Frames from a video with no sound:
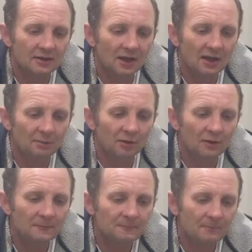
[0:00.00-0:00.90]
tip.
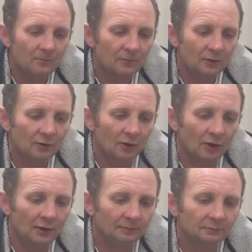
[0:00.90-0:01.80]

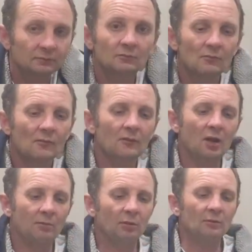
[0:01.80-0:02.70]
Right.
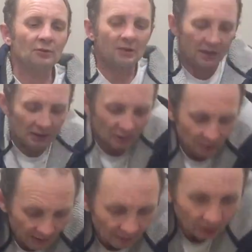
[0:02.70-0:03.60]
I'll probably just give you a little bit of a